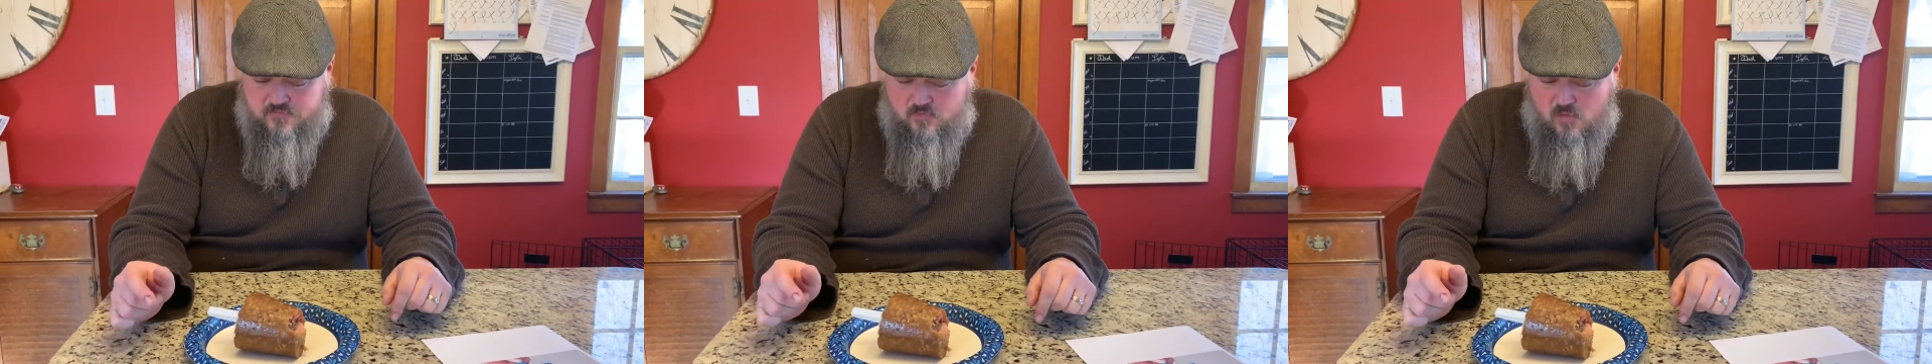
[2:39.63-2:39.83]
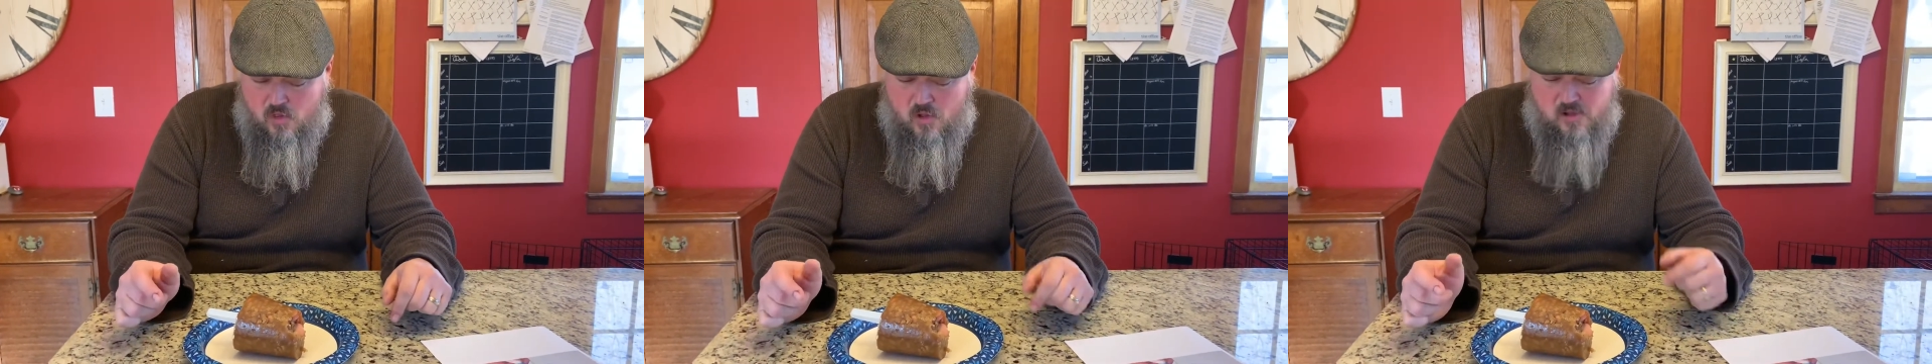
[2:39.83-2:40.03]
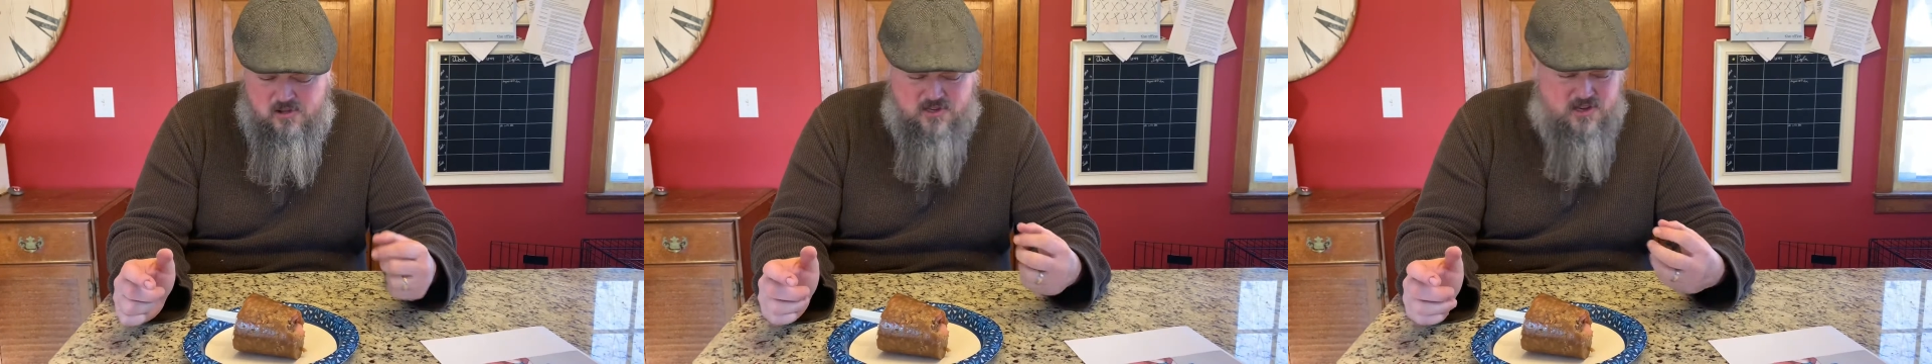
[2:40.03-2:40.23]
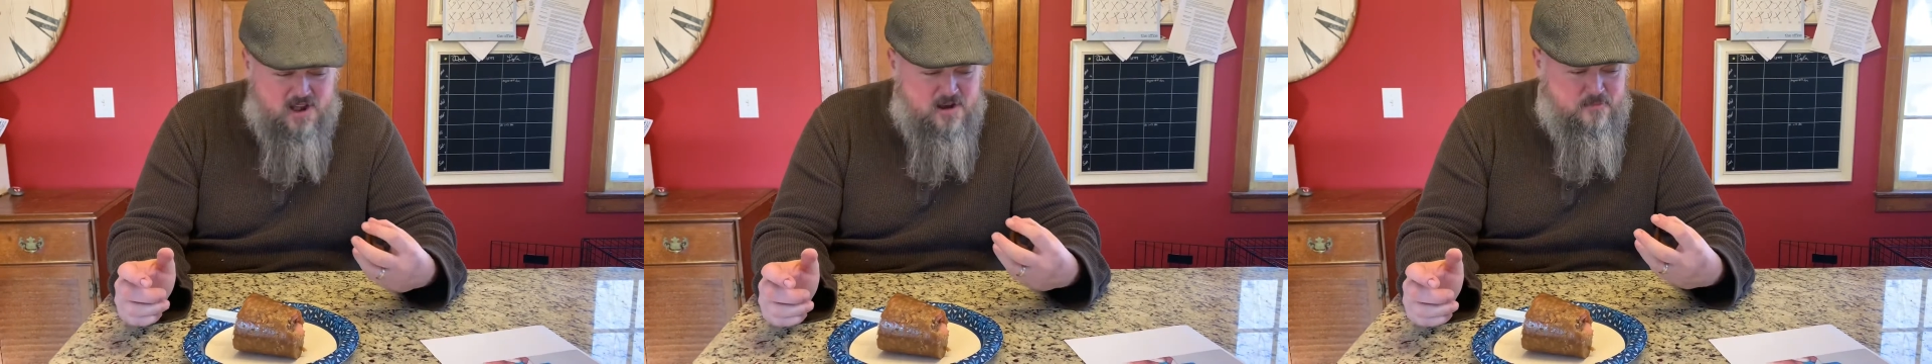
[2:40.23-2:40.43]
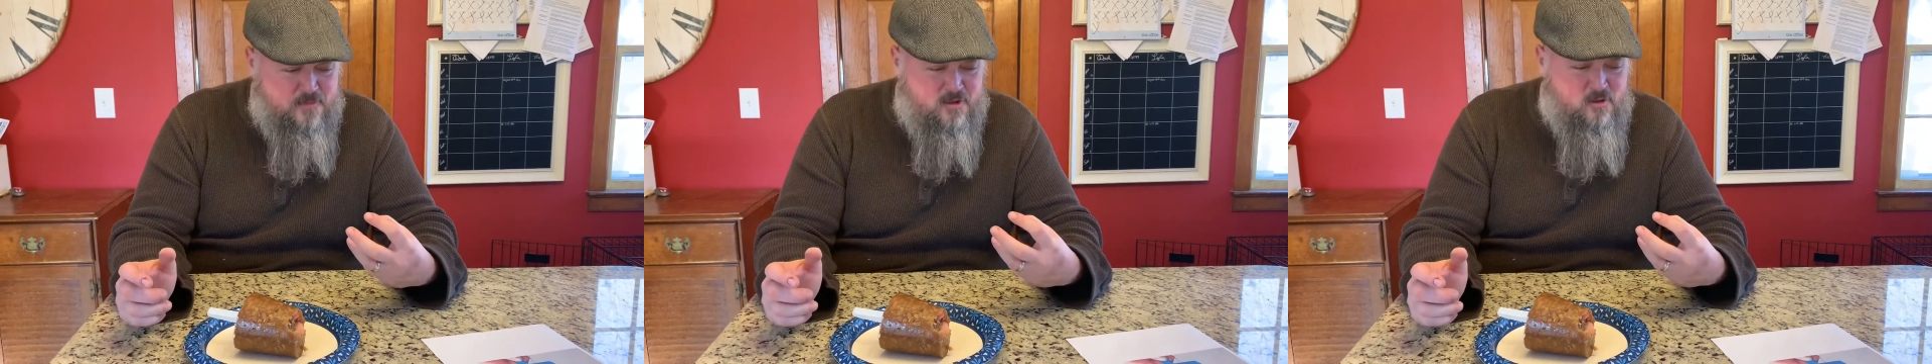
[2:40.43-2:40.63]
I just got a
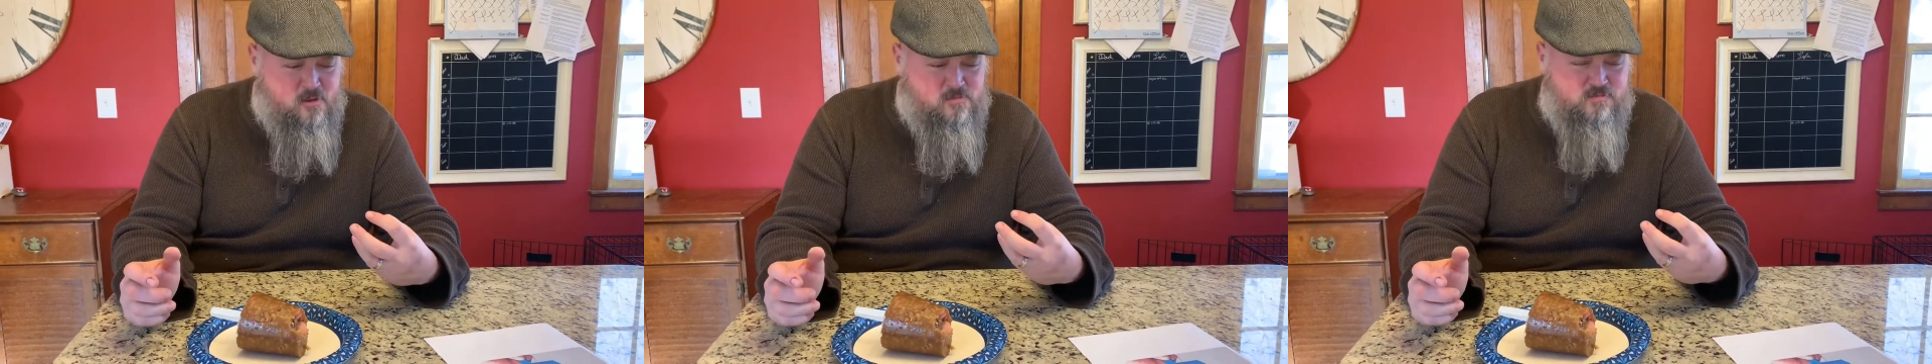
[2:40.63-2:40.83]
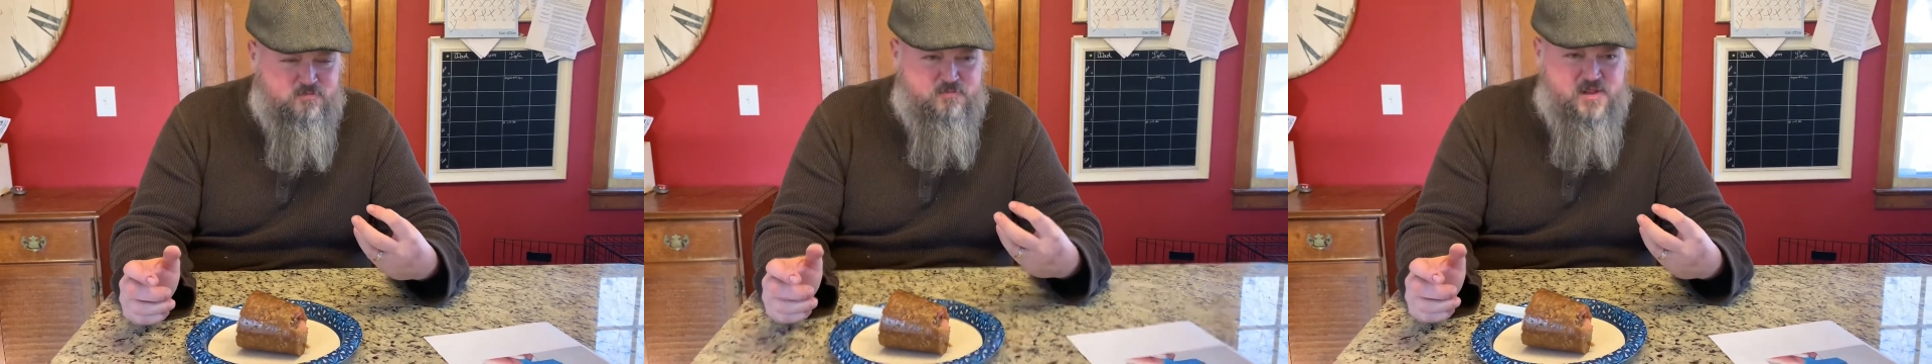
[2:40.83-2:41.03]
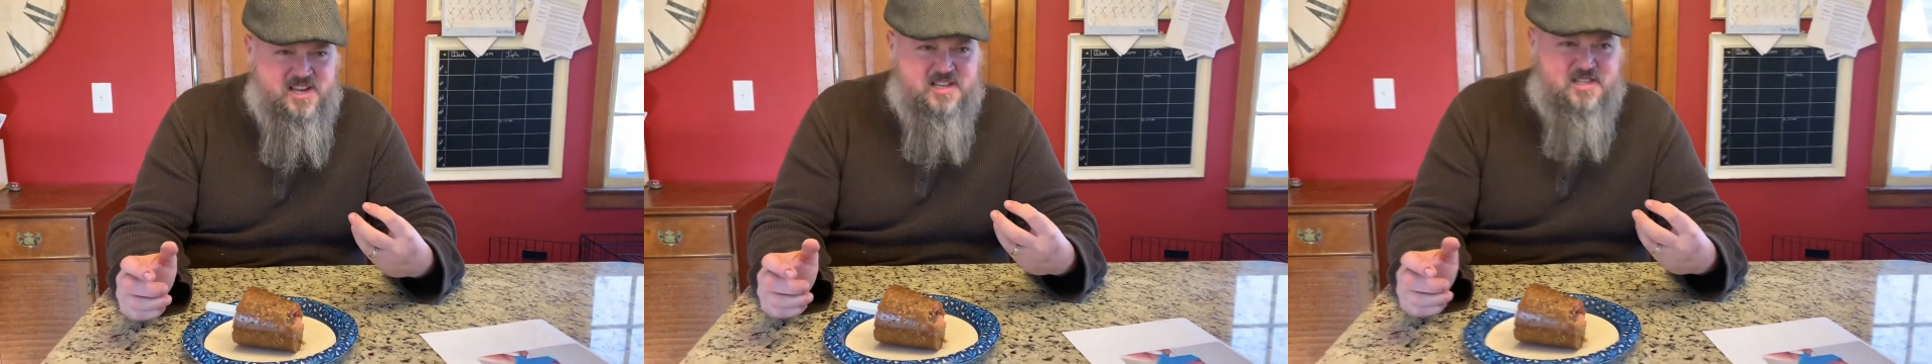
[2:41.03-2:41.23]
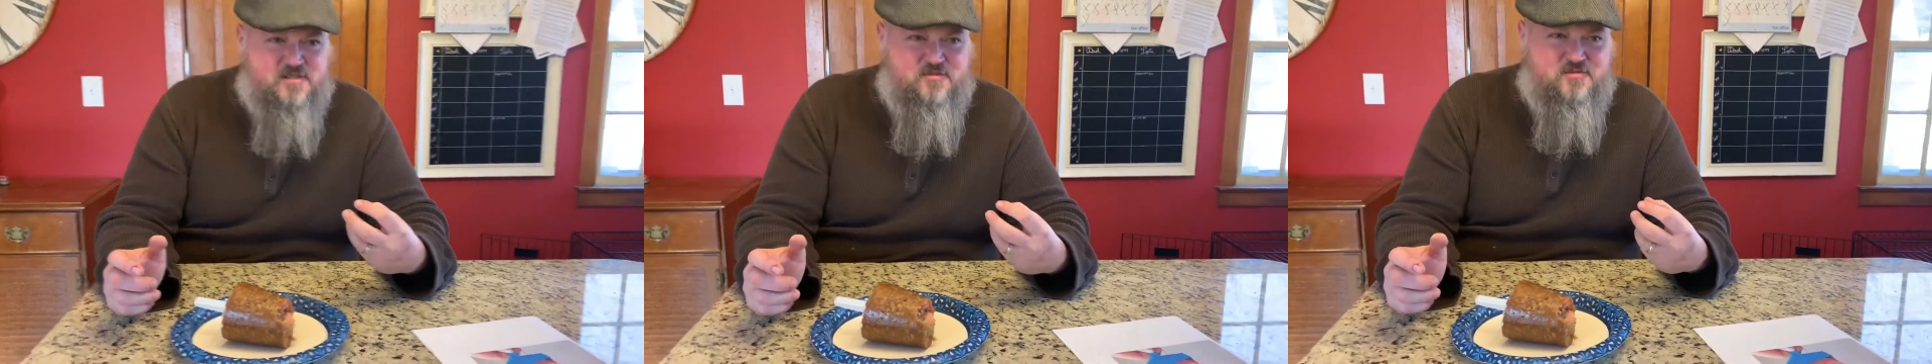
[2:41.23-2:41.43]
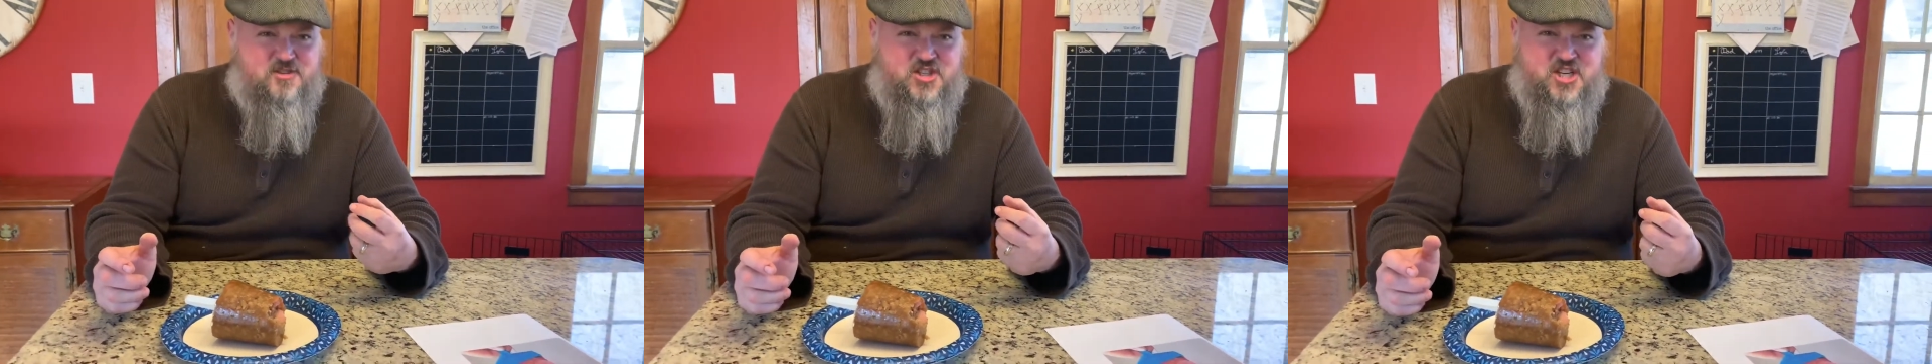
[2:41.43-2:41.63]
big old piece of
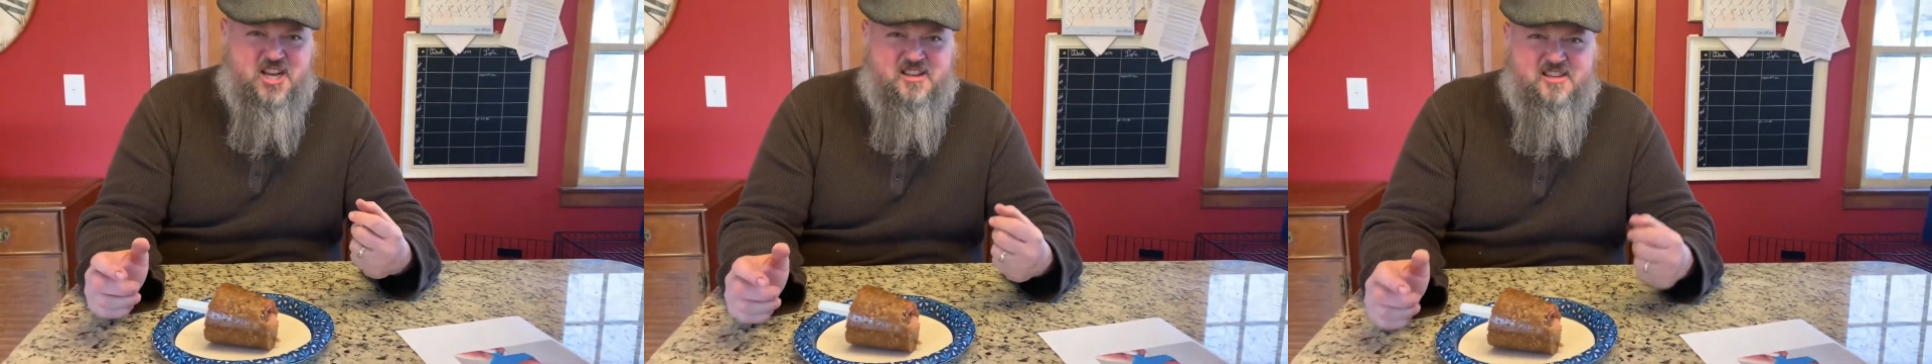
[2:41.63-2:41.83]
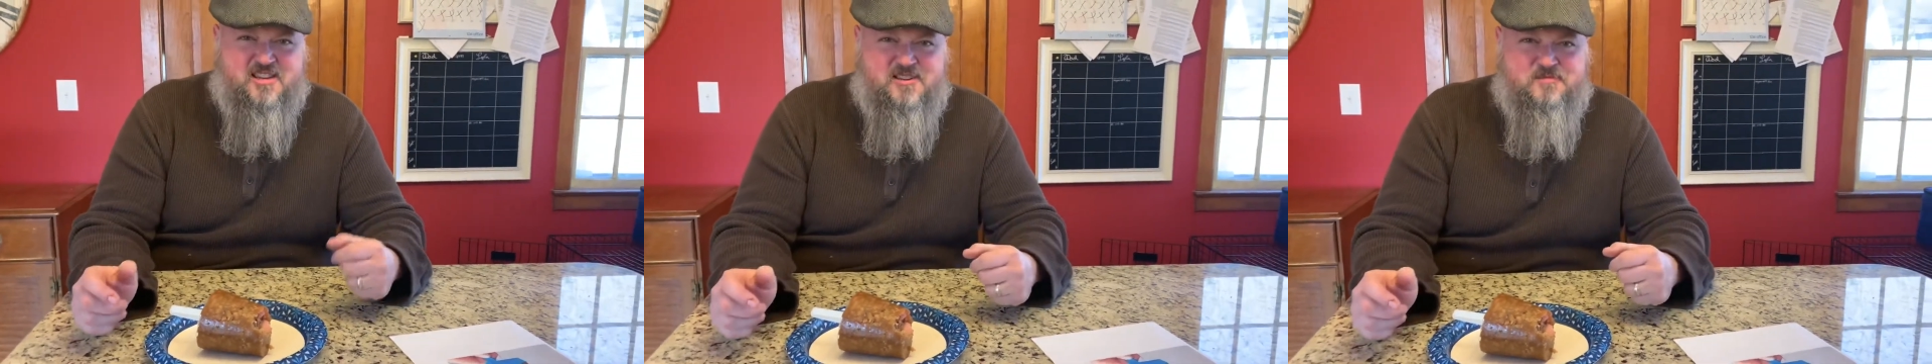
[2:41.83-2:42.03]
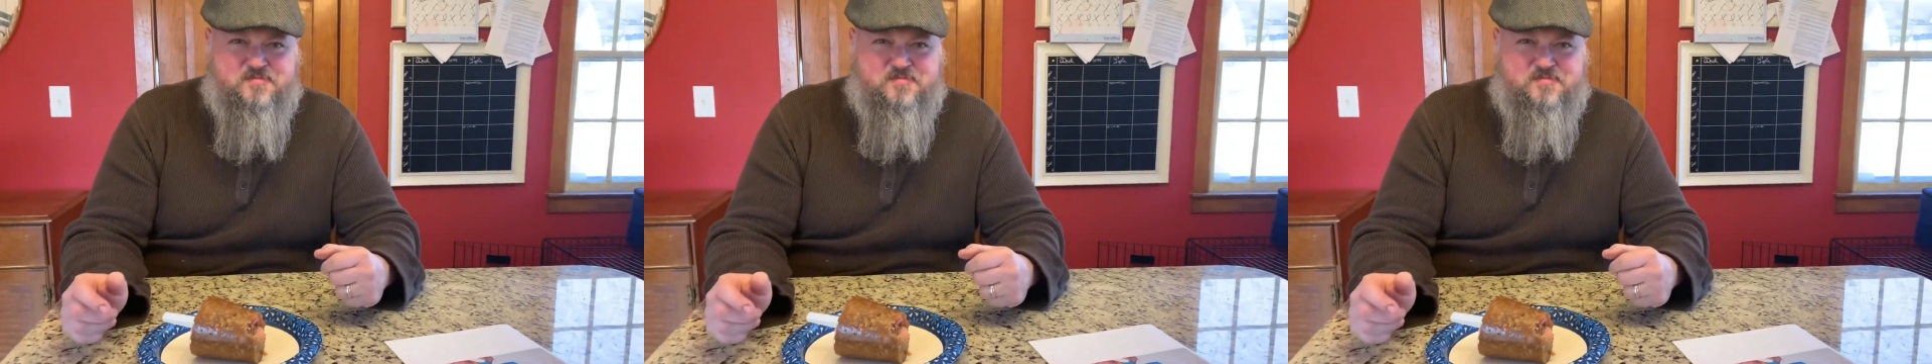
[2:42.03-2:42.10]
gelatin,